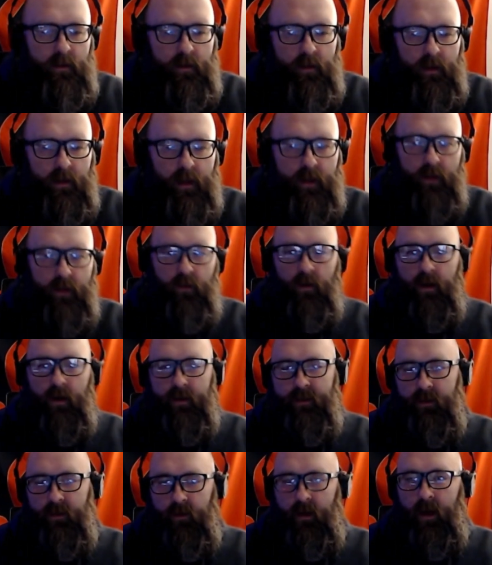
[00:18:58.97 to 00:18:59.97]
And you
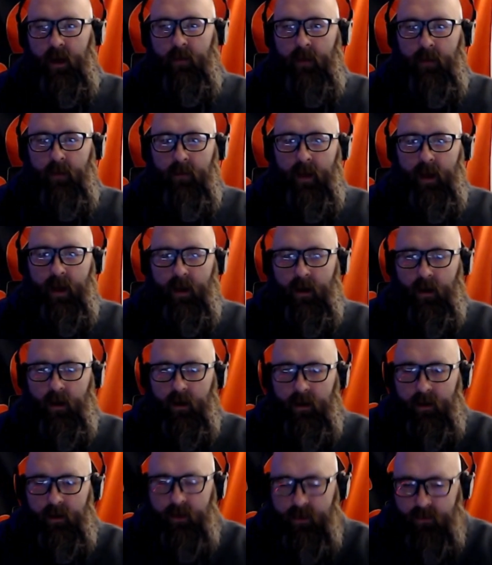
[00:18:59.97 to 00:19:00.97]
also have my back
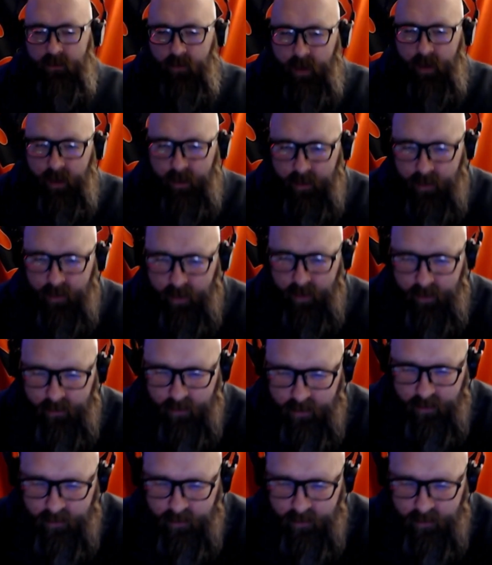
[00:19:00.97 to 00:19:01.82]
hurting because when I get like really